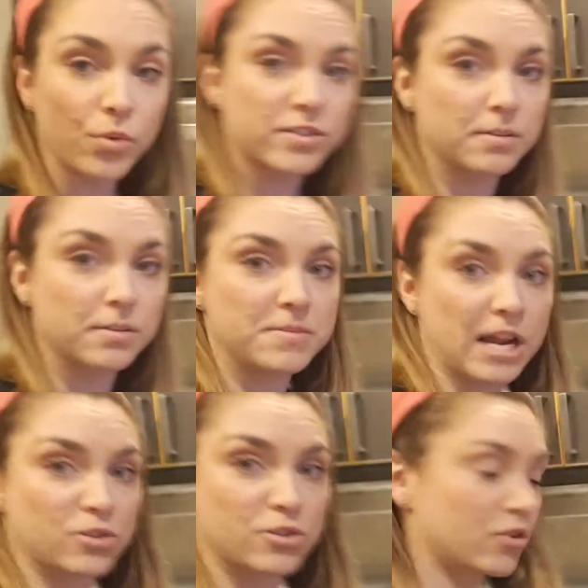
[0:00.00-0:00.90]
some
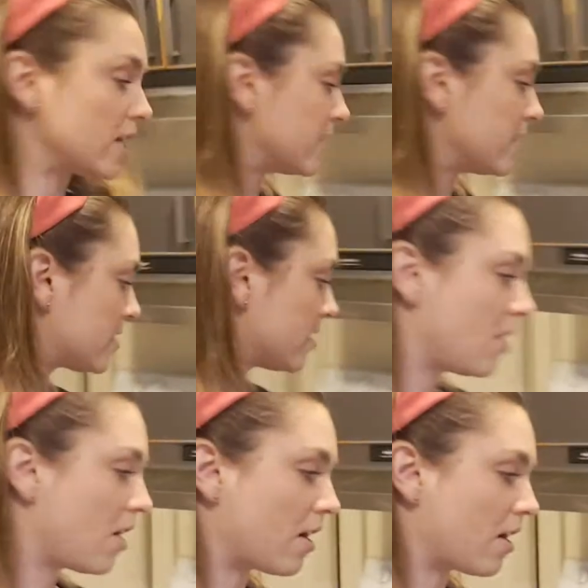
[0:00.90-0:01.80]
nectarines,
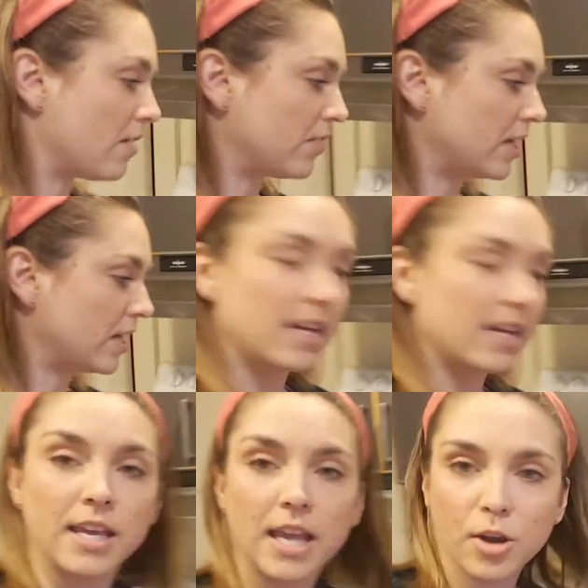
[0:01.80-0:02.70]
our oven,
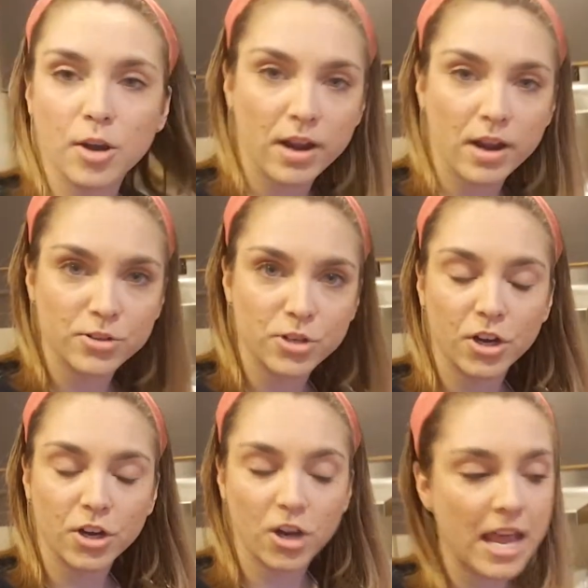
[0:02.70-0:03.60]
and our brown
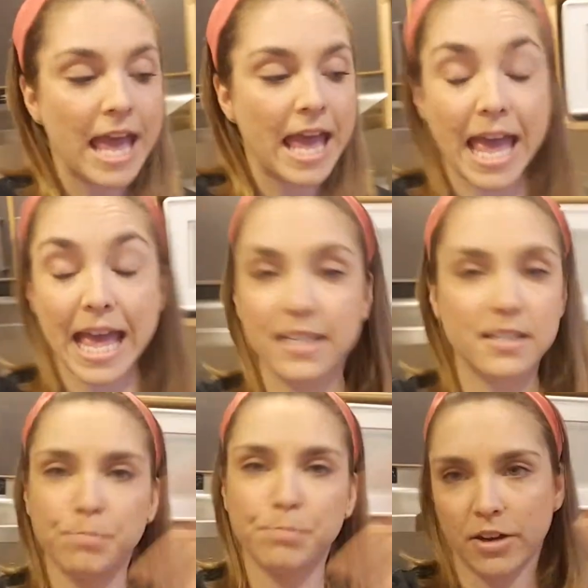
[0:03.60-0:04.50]
sugar and
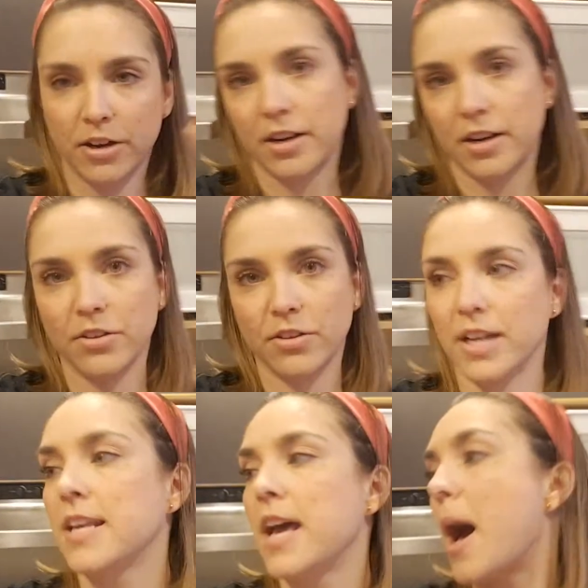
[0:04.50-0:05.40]
butter and other things.
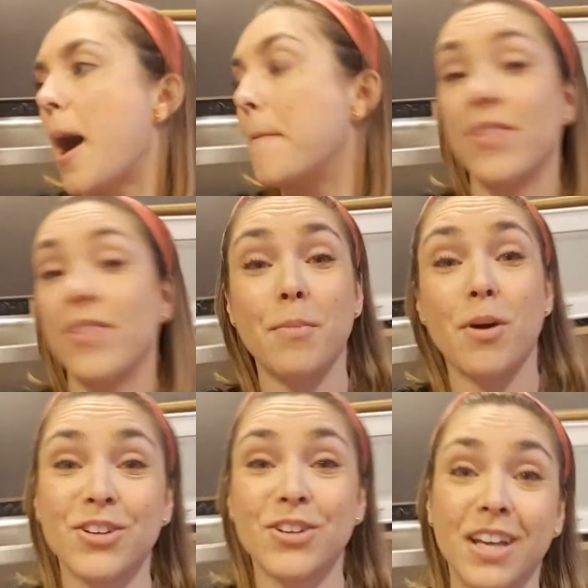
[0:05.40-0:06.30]
And then I'm also
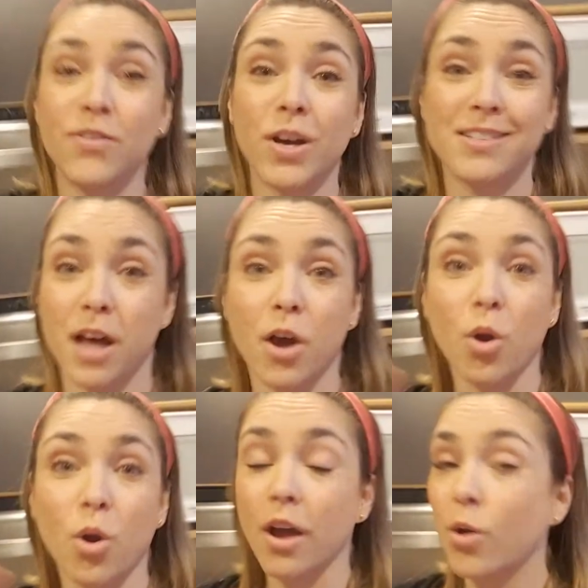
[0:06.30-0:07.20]
gonna give you guys
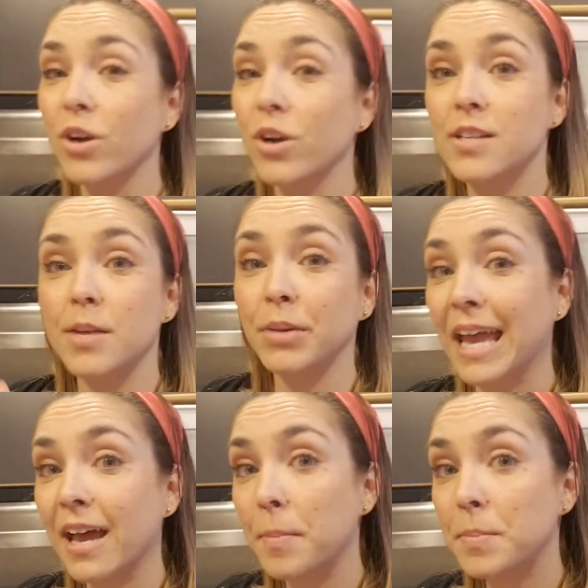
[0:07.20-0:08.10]
a quarantine plant
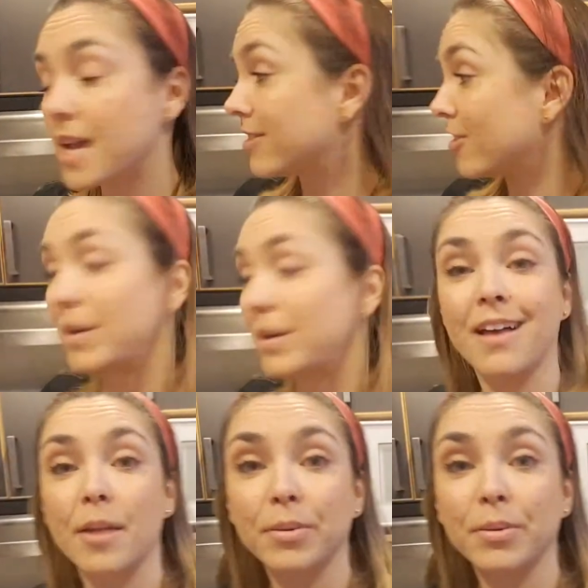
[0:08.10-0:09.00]
update. There have been a lot
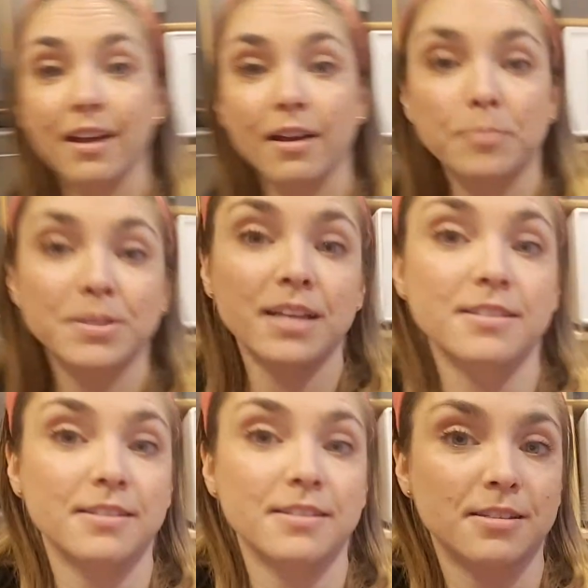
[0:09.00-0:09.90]
of plant updates. You
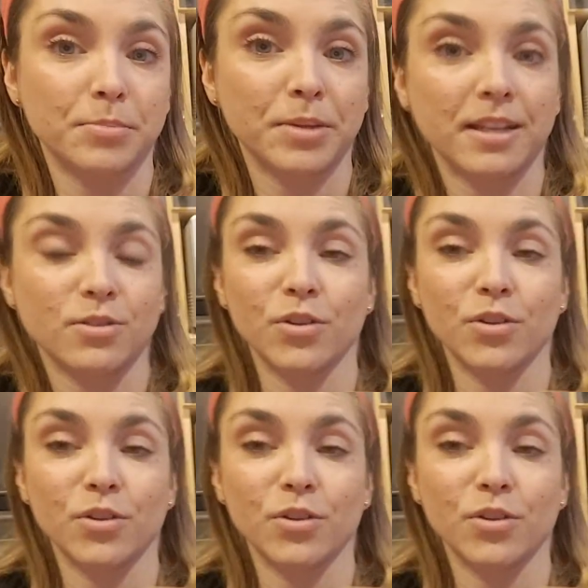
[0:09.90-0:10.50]
see some plants over in the